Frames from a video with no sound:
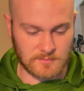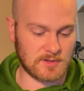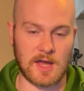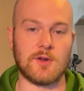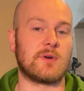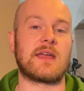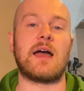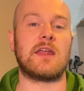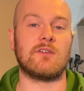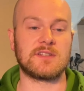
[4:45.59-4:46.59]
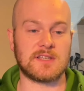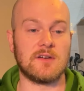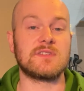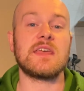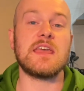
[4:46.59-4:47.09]
I don't want to get ahead of
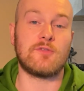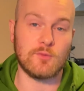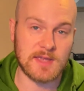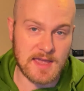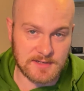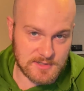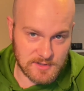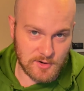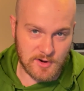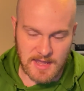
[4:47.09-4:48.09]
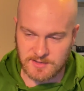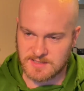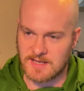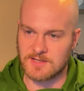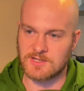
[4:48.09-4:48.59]
ourselves, if we get into the knockout
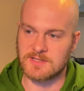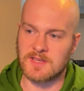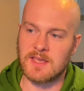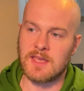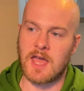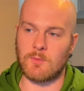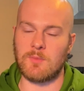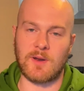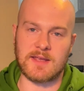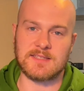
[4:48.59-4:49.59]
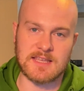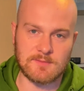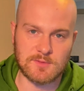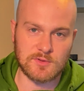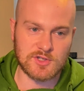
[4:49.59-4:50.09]
stages and we play
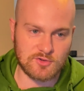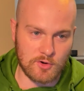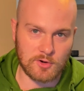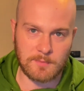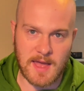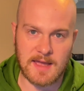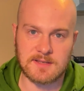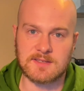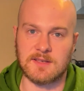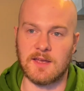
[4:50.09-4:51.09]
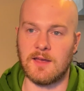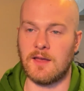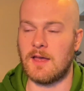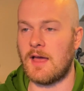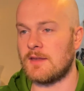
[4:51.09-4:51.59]
teams with stronger packs
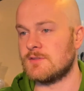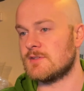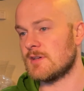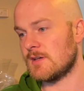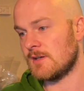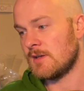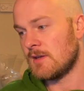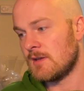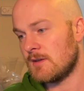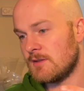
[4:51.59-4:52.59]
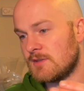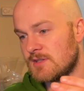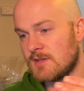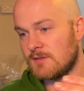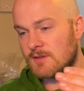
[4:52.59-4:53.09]
and
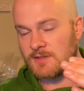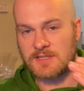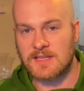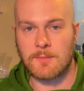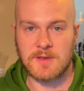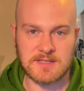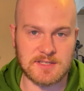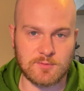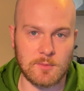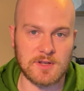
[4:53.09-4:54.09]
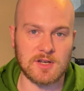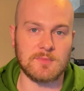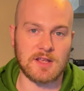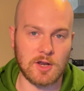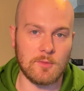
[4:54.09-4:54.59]
the set piece is probably going to
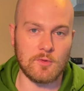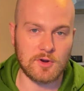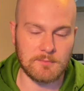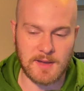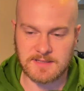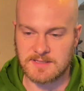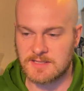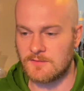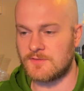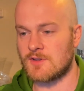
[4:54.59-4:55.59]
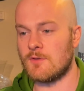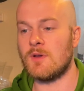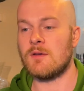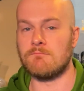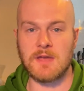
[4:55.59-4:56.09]
be a lot more competitive. So
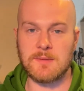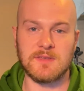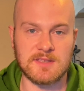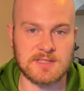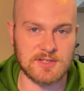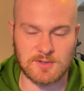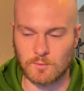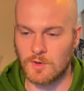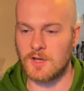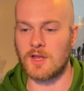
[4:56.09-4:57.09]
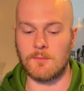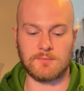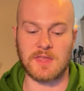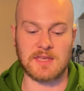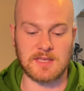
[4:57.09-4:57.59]
maybe this doesn't work.
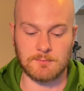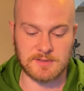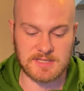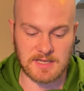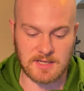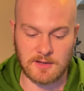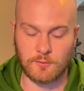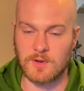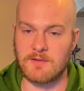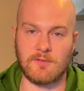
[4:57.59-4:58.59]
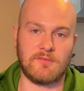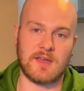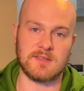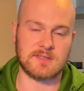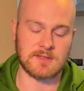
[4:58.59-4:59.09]
I'm thinking in particular if we ever
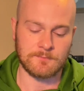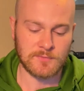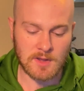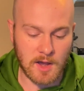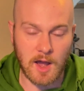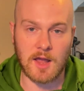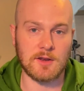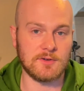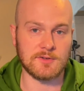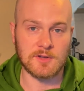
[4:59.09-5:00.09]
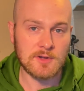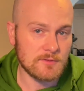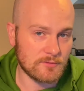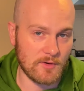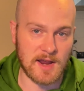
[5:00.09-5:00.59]
face Ireland,
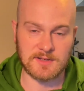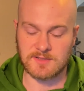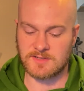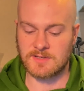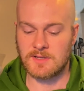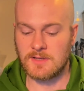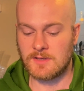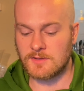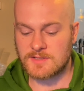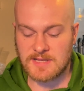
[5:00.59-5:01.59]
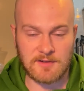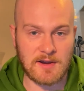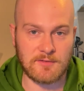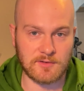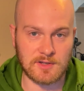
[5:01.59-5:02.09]
France, South
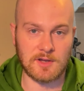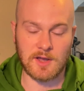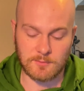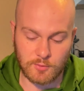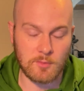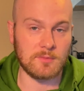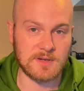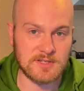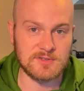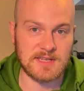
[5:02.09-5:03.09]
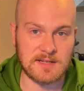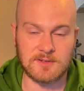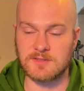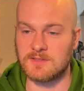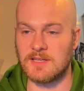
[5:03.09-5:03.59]
Africa, and probably New
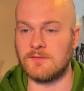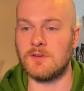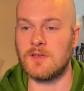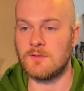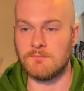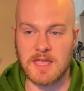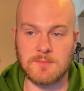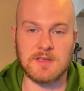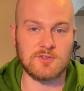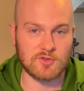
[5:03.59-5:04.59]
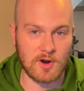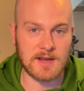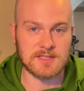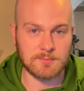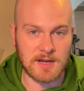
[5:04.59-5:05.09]
Zealand, then maybe
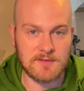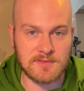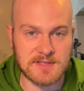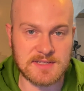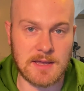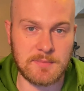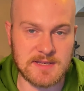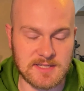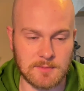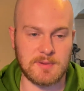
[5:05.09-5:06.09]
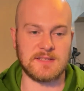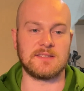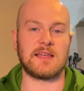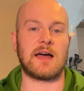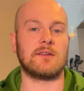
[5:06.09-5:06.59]
trying to play for the set piece and compete
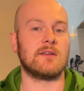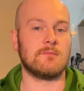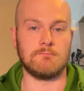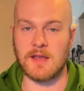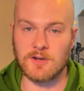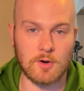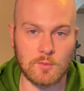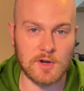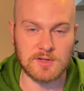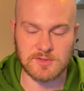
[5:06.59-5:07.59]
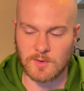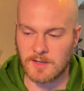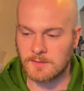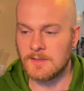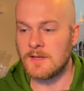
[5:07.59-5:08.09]
at that may not work as
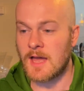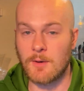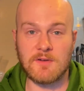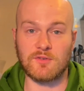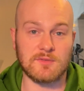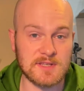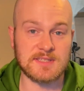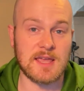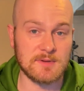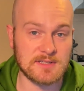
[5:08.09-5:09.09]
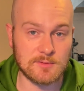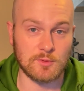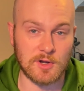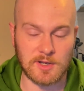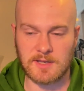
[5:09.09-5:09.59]
well. However, in this game it did
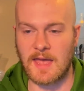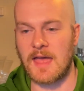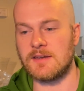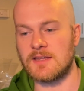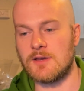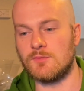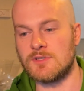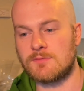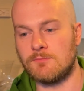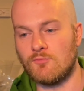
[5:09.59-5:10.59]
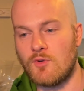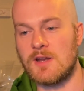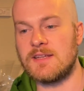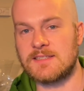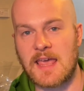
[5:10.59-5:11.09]
work, and it was
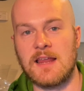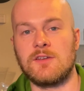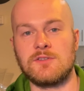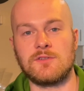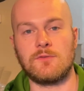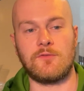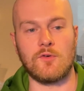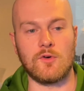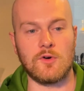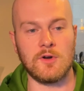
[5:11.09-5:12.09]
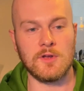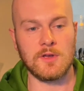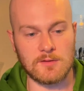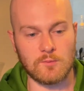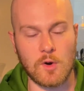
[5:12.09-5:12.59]
really tailored for
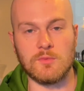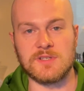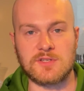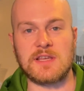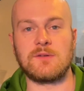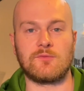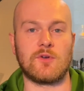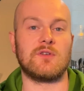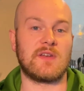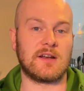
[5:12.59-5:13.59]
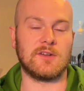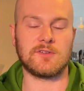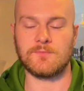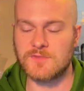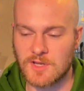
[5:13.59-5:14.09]
what was seen in front of
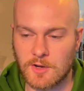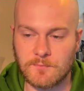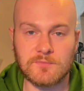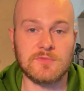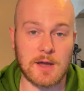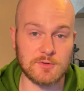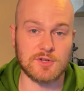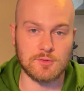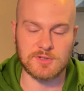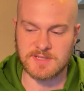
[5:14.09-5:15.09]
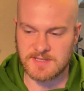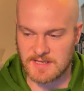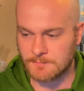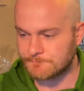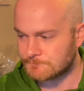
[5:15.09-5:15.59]
England. So that was cool to see.